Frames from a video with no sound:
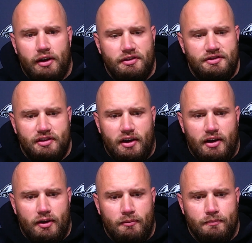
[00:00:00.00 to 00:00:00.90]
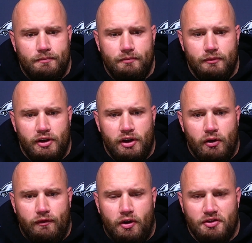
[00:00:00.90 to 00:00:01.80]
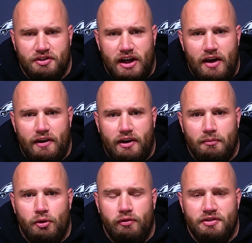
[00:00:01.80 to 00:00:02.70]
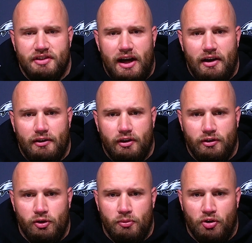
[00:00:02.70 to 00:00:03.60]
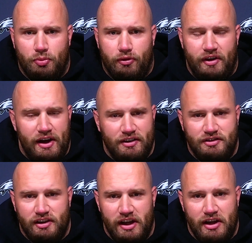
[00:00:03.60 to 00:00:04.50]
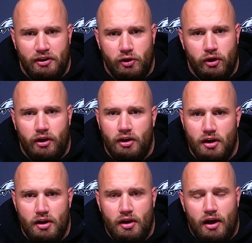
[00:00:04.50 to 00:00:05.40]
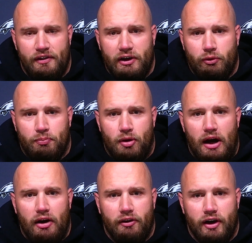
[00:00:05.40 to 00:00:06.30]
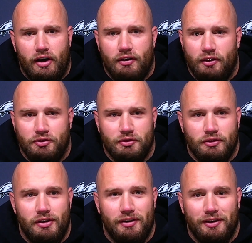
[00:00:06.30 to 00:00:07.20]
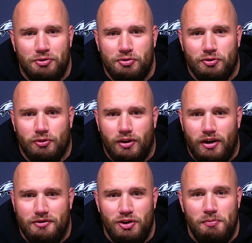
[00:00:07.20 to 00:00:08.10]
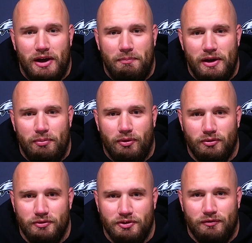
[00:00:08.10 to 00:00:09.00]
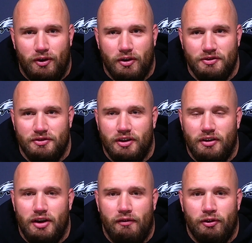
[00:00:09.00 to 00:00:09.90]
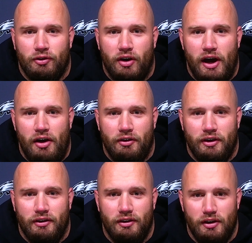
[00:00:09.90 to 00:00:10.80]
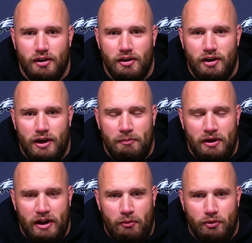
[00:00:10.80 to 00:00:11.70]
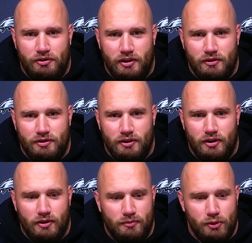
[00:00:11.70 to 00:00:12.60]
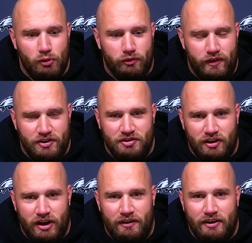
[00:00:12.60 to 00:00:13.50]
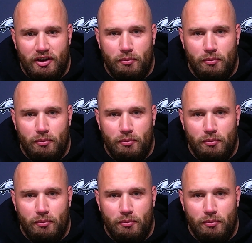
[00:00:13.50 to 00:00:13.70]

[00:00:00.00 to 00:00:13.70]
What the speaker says: It's, you know, as far as a guy that can move inside and do multiple things, he can do it. I think with Pryor there, those are two big people so far as covering ground and being able to move efficiently. I think